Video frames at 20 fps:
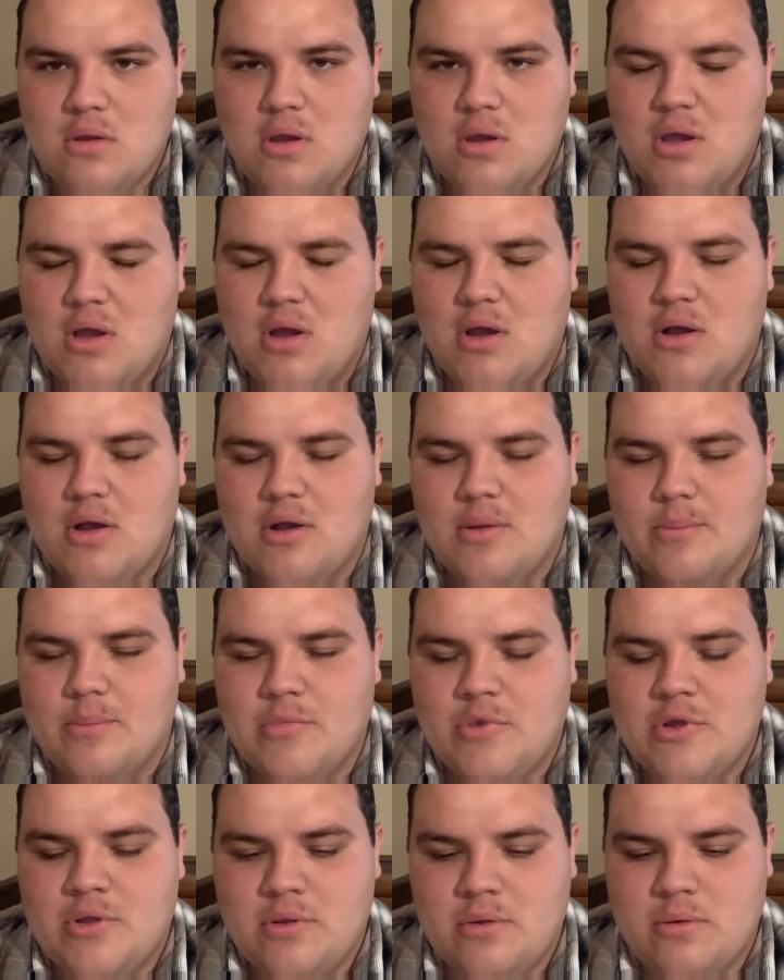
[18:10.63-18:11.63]

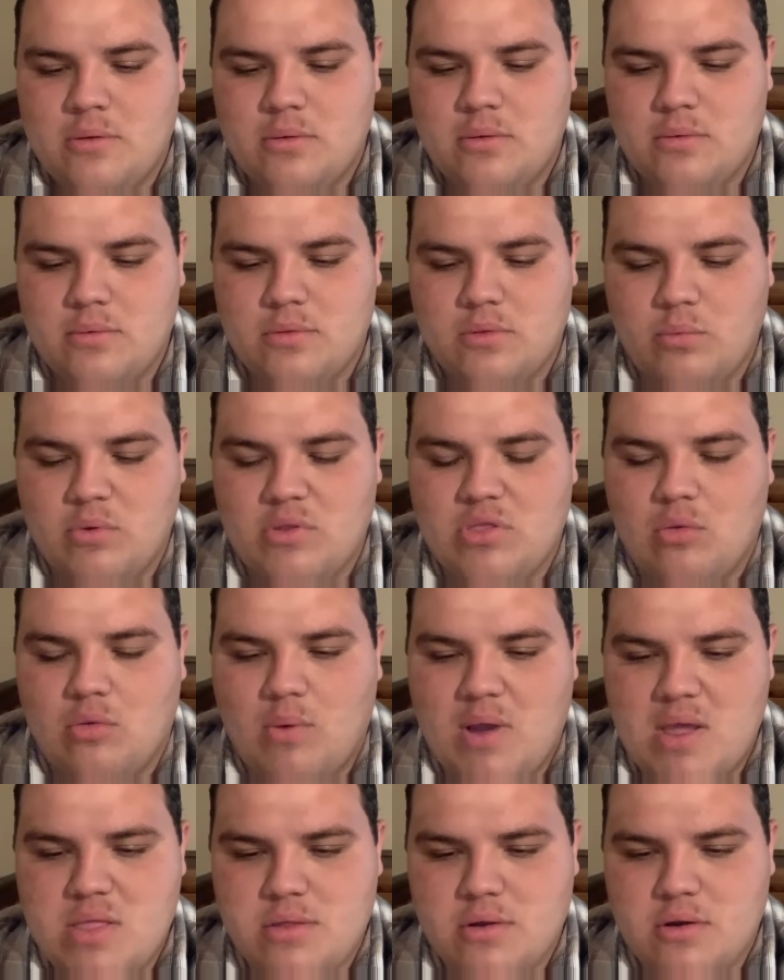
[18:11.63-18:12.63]
When the
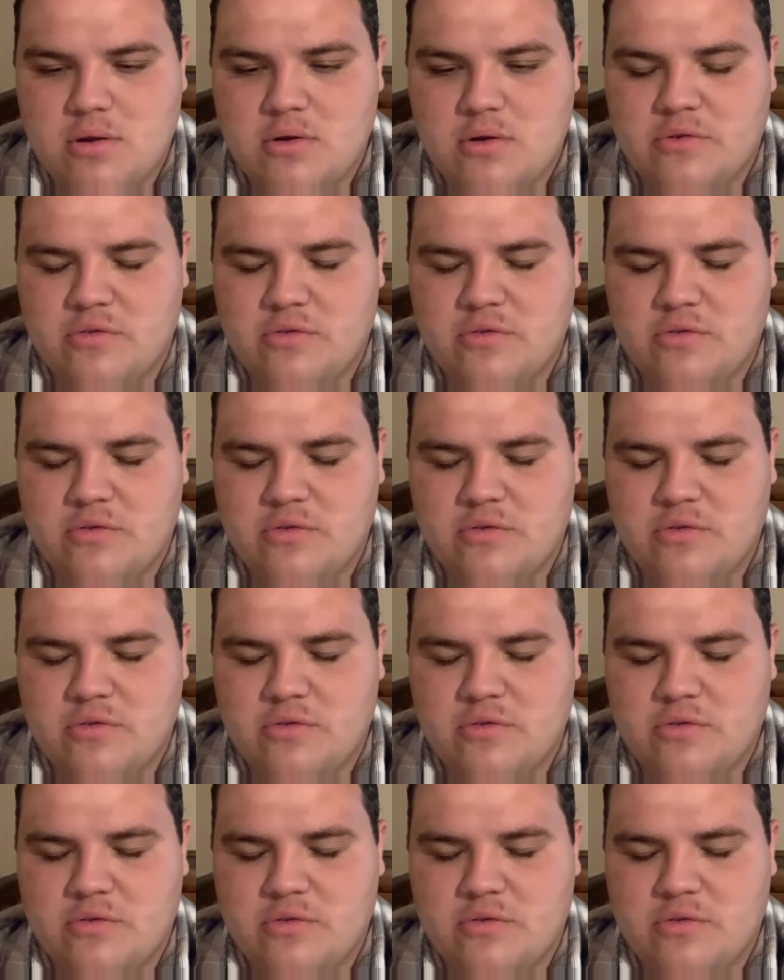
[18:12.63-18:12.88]
weather